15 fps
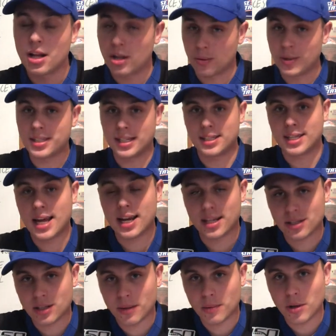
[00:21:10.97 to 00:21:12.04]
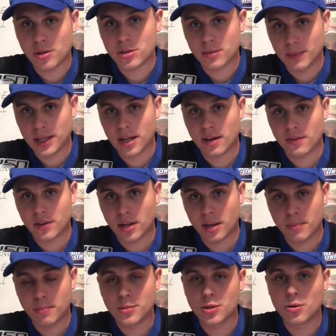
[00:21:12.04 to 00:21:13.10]
Louisiana Tech has come close to beating off a
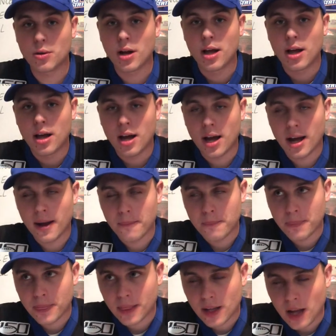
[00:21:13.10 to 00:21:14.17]
lot,